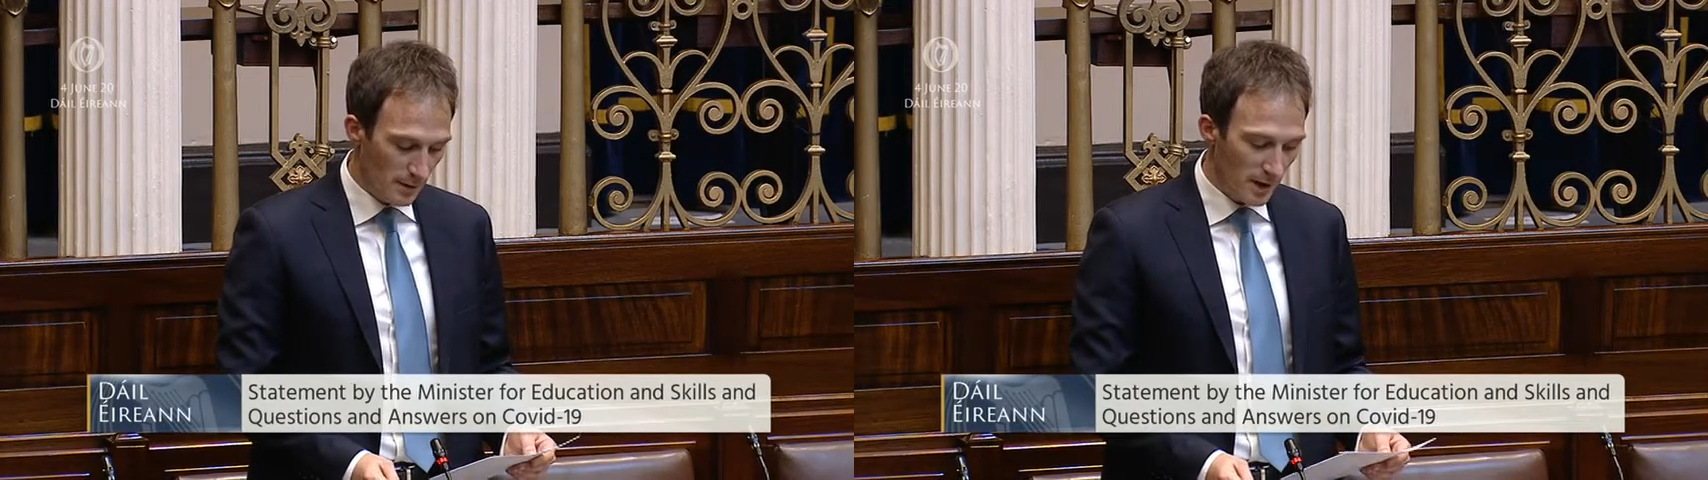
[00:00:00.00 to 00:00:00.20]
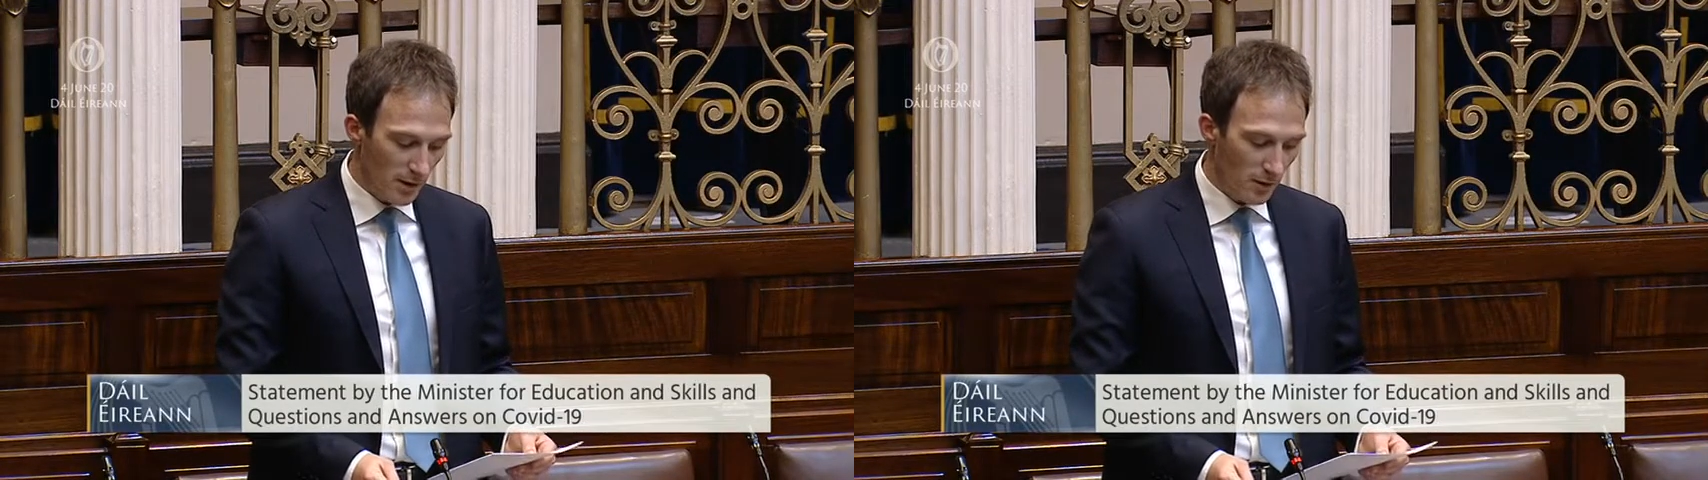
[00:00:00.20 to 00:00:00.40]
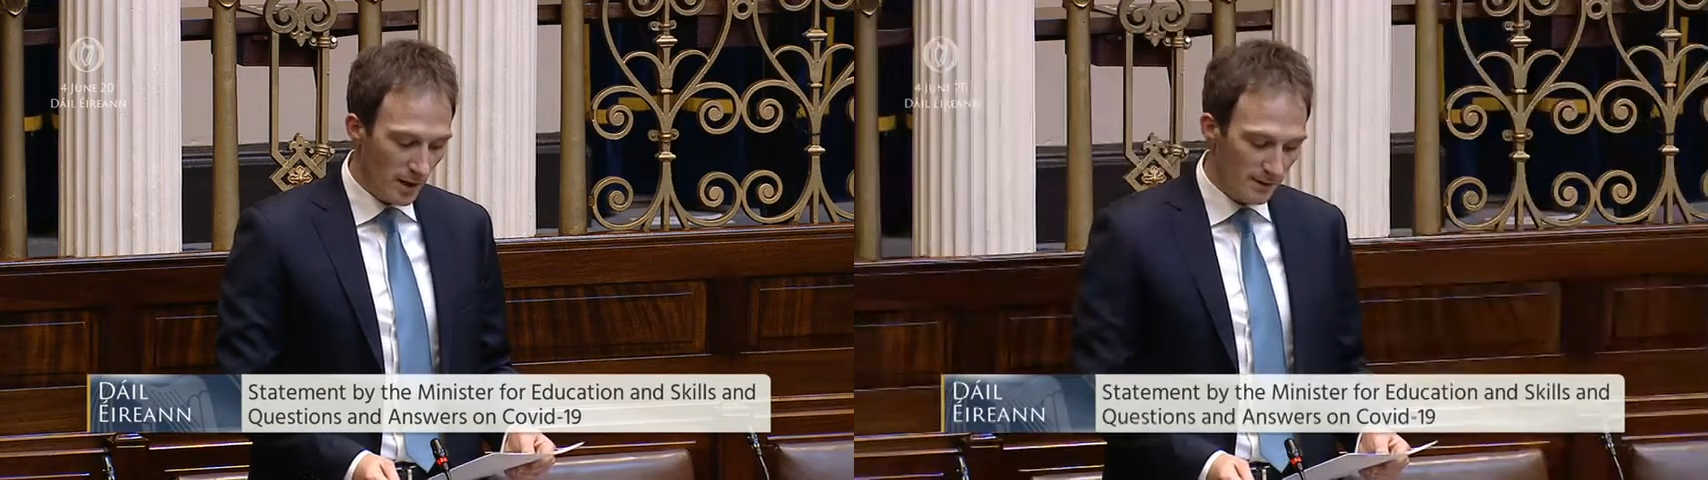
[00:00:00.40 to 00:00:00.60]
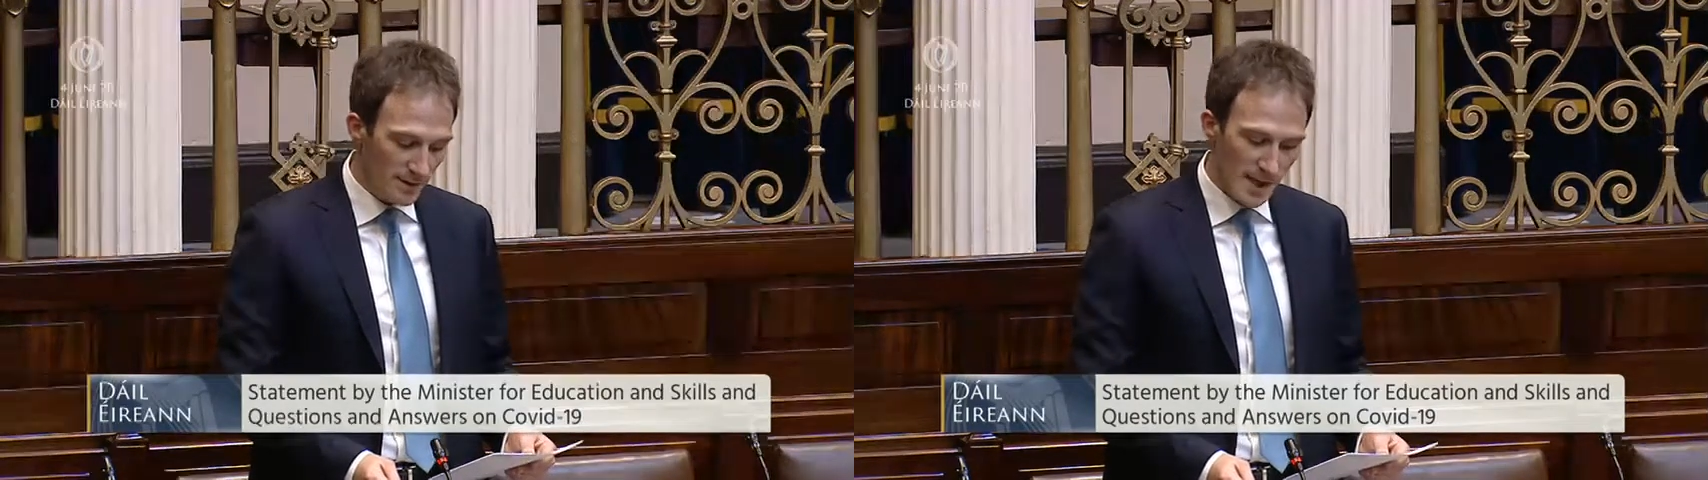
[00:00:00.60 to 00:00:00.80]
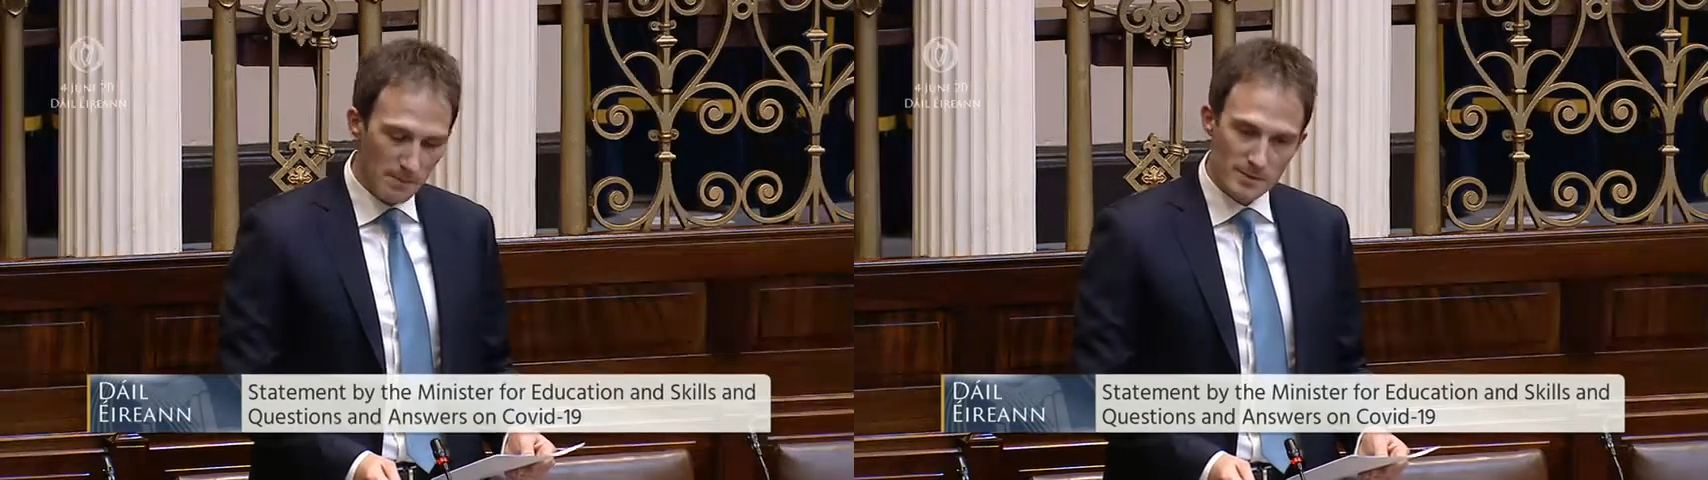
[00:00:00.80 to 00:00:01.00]
They all have
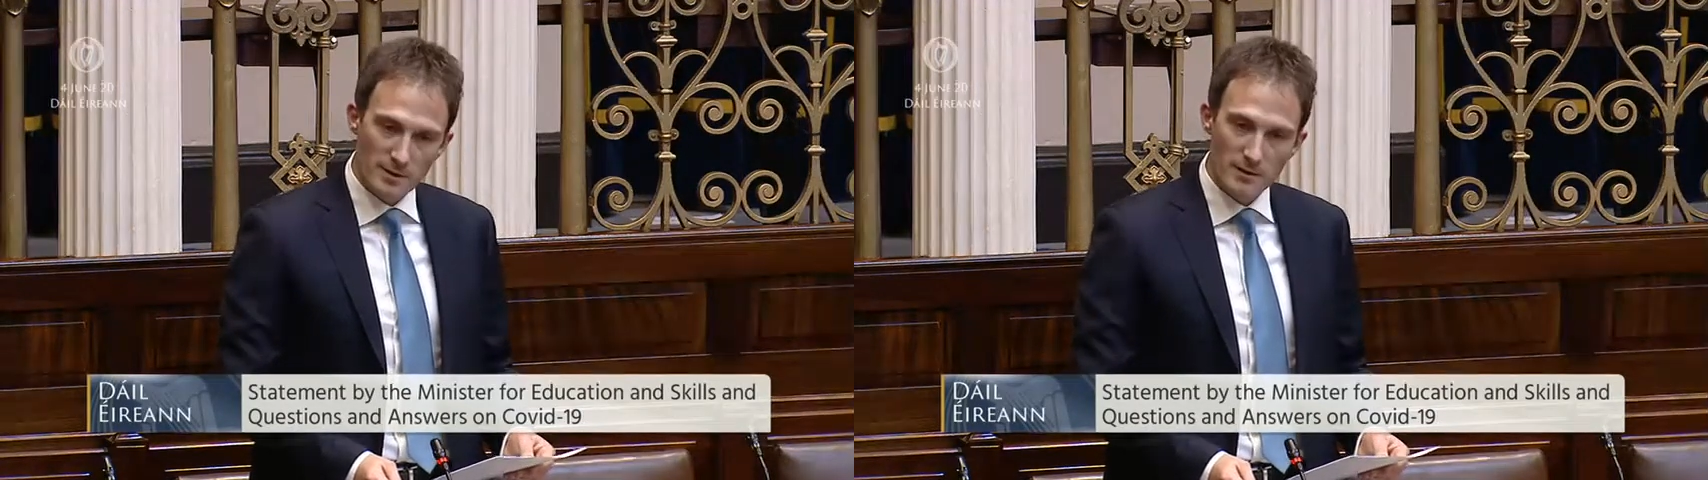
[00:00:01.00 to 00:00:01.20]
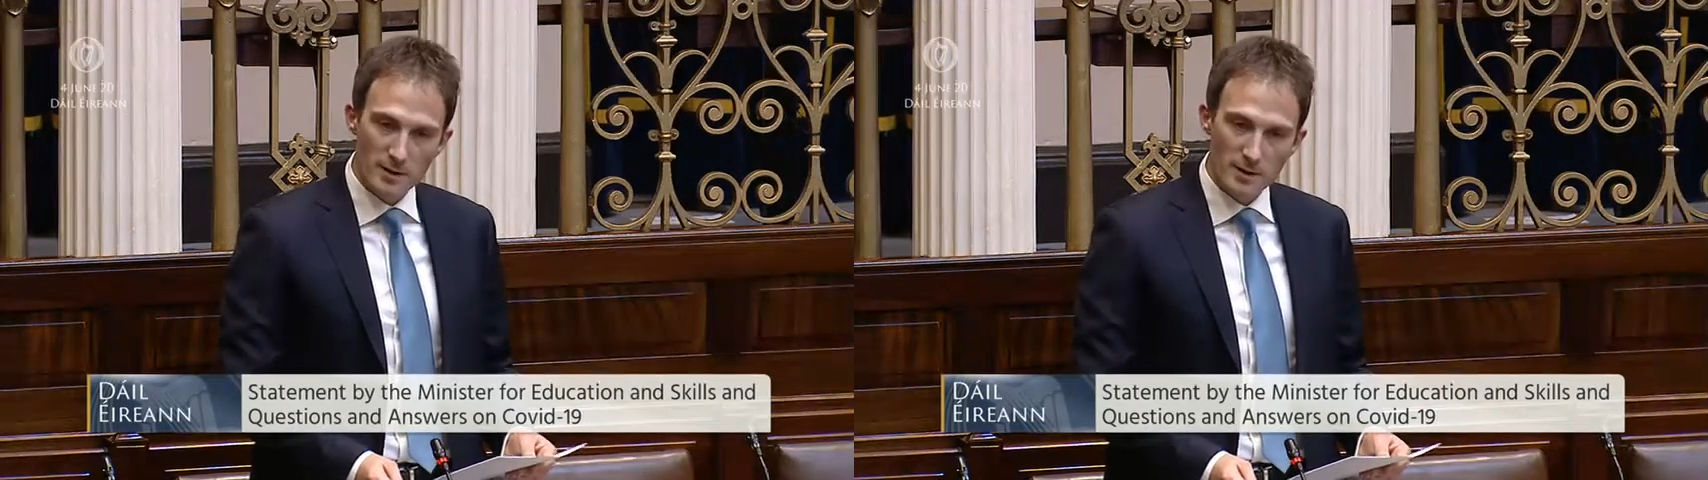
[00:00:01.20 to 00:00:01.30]
adapted